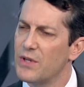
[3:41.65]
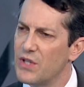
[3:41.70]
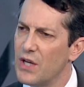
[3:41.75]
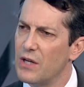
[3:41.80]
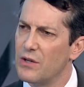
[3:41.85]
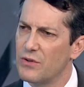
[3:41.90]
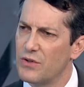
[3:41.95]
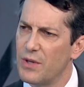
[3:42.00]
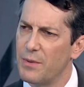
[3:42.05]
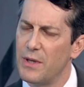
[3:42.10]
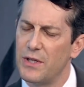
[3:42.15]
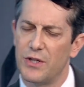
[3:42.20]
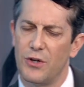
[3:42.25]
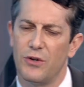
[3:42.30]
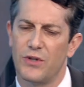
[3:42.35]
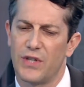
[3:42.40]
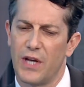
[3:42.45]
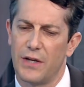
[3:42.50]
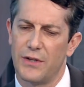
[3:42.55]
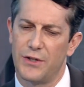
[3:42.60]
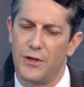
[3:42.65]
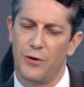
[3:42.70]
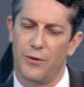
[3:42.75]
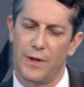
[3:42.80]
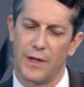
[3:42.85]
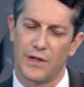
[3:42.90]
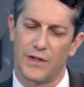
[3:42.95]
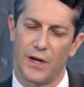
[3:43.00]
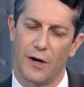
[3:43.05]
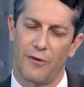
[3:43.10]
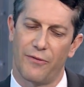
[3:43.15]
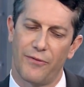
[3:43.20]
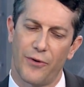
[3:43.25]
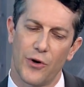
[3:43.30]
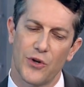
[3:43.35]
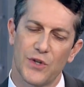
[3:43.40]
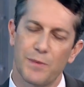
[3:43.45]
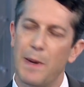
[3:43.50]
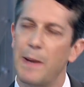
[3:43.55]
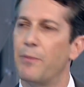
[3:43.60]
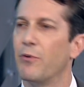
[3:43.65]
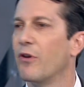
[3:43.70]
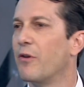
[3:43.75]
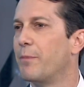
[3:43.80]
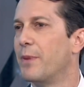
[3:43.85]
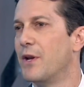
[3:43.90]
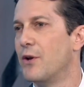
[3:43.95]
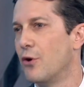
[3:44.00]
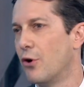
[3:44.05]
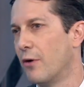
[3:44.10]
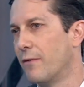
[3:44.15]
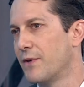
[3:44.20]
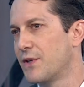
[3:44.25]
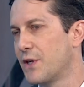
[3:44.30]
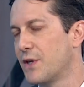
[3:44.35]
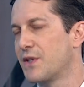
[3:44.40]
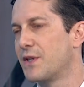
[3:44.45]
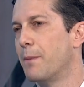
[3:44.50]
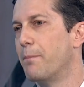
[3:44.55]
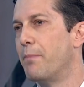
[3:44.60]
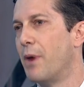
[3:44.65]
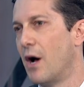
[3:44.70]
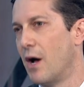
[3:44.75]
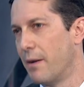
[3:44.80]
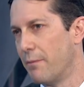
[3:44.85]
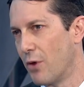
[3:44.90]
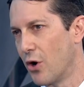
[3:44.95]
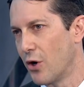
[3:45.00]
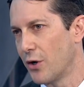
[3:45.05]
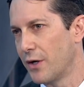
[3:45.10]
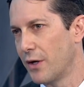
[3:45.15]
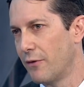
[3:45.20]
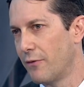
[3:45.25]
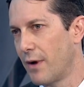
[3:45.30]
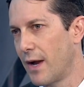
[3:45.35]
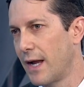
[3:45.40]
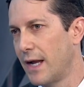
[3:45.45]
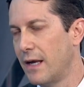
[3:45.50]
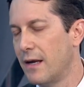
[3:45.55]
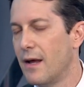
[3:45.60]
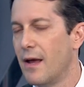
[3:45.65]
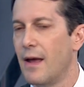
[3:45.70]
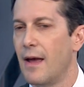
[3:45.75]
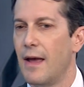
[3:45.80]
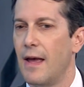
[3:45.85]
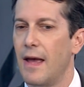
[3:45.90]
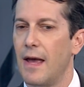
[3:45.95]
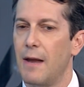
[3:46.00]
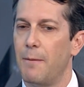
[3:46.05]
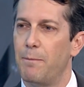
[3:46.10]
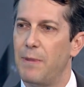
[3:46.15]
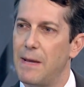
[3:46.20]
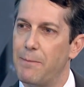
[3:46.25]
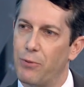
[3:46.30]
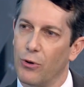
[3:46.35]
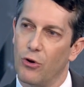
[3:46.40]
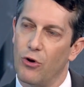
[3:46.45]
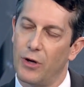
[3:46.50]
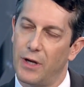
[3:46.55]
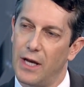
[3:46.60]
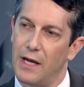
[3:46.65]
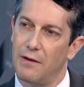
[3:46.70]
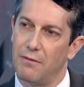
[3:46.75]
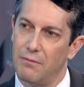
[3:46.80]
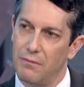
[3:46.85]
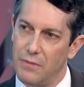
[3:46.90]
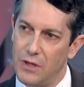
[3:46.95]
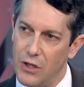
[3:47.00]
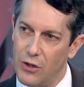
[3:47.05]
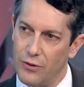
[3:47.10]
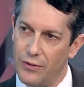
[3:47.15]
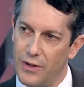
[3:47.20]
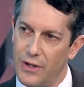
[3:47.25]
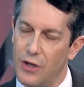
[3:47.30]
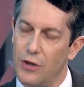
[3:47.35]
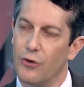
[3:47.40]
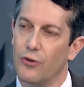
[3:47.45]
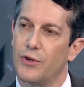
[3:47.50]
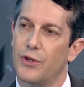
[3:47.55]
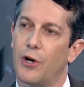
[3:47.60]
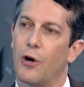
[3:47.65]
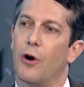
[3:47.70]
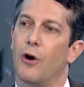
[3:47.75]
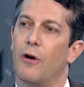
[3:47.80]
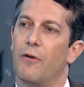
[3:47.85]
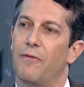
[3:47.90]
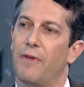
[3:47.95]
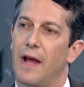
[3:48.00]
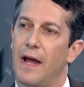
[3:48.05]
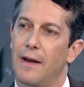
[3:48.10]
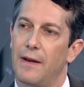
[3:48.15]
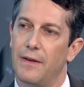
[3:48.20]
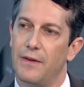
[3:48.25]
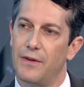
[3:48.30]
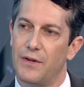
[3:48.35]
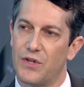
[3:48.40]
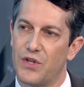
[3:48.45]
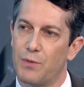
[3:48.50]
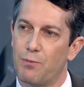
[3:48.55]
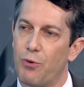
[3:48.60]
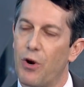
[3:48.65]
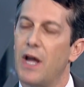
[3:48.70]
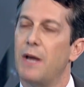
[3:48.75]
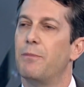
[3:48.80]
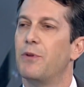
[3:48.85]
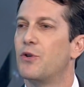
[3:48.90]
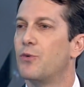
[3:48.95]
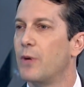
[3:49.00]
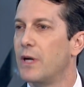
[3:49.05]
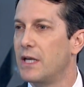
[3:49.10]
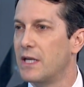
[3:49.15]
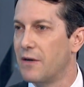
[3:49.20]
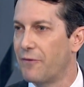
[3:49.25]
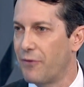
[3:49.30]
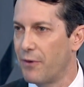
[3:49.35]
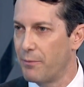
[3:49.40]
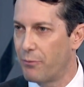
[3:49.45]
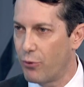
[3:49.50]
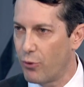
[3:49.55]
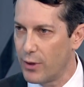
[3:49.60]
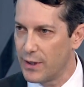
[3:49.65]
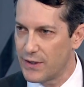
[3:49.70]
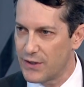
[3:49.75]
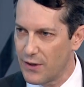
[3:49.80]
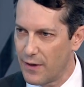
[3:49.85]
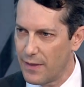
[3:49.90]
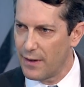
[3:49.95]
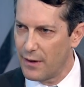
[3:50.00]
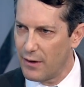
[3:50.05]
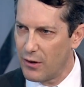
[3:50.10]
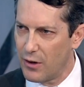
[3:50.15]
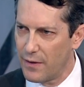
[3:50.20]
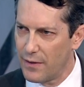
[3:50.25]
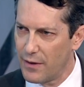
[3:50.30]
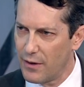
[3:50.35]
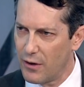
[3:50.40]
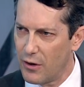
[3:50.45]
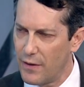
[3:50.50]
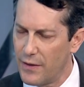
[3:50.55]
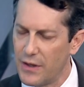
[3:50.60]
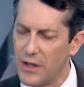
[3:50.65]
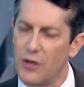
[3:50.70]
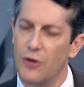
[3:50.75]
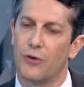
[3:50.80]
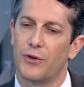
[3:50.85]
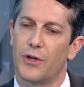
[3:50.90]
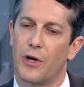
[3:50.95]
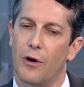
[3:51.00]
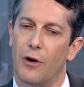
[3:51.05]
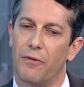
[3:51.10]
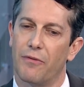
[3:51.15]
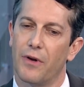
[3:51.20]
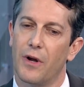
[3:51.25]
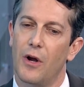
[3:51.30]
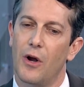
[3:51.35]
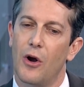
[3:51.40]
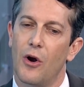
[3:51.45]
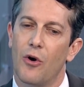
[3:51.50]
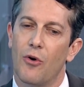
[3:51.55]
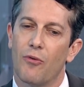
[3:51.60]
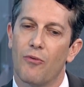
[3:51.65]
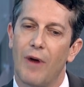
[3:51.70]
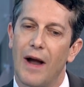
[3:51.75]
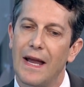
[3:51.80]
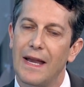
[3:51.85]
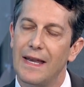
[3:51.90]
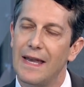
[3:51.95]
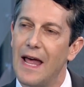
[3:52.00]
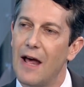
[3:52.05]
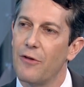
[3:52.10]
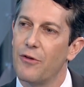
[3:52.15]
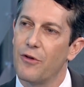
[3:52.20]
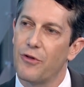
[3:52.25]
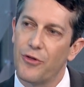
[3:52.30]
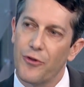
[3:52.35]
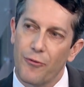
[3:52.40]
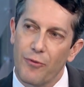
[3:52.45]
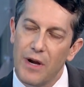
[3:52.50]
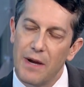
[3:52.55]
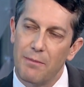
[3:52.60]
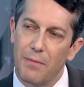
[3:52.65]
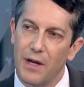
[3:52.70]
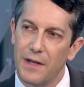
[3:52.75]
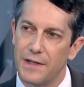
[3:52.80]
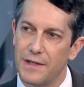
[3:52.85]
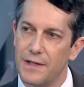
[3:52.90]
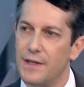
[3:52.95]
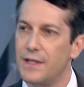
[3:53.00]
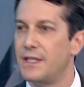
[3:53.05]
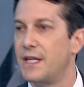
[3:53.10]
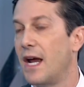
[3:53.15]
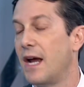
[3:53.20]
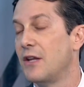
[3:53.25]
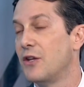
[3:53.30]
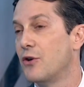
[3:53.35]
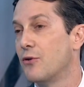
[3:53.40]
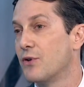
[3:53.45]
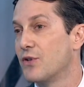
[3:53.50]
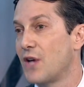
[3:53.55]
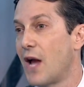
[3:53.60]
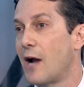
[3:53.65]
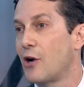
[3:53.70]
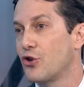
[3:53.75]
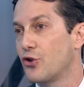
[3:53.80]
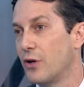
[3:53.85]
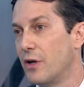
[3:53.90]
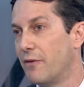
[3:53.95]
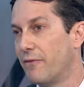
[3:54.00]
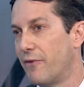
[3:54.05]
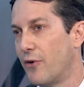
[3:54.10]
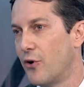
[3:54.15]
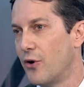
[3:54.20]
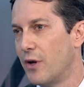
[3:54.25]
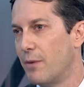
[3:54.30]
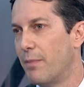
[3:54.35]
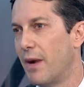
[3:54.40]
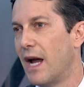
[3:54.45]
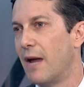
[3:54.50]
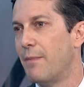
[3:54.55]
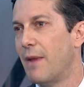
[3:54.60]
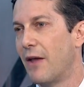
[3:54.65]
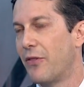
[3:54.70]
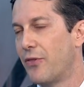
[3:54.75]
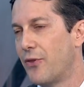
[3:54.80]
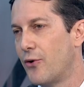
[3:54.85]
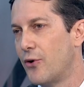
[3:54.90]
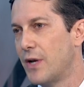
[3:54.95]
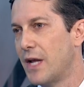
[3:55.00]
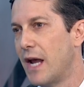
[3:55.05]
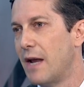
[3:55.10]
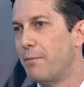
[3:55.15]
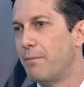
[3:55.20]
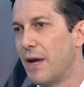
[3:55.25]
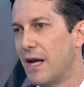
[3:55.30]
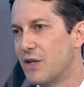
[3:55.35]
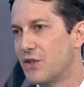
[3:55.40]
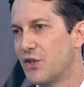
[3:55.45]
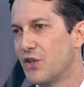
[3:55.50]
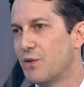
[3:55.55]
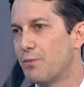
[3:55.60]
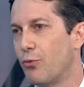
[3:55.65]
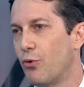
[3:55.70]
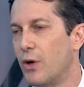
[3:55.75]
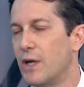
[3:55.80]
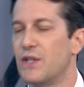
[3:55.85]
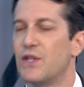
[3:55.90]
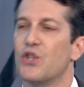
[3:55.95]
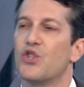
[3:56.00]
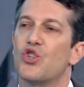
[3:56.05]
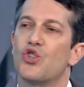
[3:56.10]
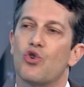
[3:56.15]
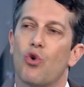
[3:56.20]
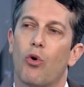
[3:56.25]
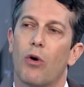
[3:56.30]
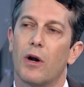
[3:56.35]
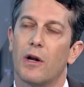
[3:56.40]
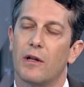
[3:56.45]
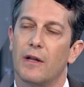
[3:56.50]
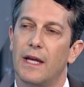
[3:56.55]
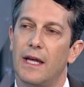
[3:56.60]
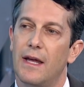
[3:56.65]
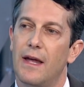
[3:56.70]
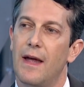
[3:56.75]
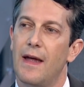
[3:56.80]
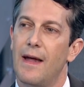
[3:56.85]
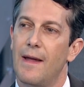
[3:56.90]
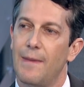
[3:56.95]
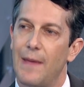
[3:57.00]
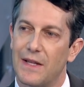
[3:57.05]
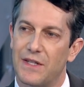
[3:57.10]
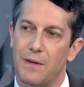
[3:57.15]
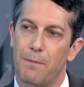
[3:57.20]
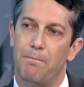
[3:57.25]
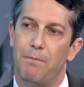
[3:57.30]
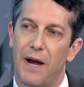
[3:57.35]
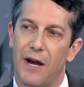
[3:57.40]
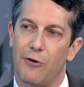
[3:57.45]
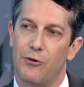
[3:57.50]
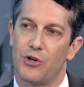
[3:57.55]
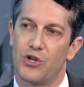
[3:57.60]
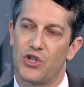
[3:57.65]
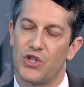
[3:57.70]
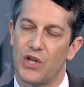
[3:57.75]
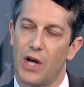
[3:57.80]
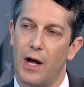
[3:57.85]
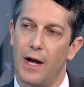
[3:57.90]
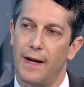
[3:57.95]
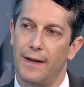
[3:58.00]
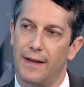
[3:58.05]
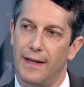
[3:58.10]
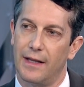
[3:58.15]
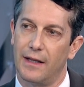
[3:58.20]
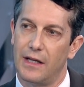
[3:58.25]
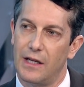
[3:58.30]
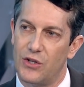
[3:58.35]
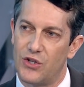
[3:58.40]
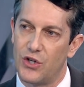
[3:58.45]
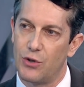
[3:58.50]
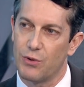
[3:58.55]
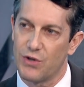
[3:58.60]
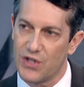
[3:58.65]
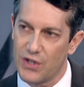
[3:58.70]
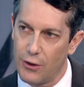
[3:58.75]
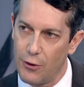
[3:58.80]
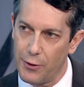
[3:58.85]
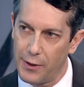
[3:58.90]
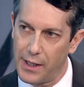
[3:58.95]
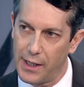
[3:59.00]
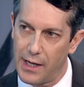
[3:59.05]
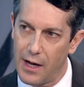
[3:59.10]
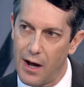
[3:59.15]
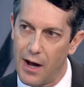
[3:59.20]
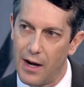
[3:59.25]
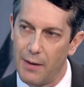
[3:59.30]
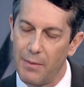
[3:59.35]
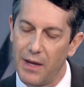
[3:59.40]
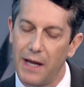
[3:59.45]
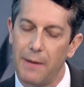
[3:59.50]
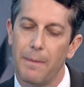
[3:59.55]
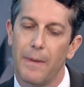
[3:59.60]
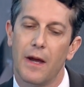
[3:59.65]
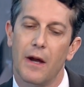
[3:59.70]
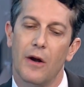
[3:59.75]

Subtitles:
me say two things there. First, people have been nervous because the bond market, right? And people look at the yield curve and the spread between different points the yield curve. Right now, the 3 months of the 10-year is actually inverted by about 38 basis points. Historically, that's a bearish sign that leads to a slowing economy.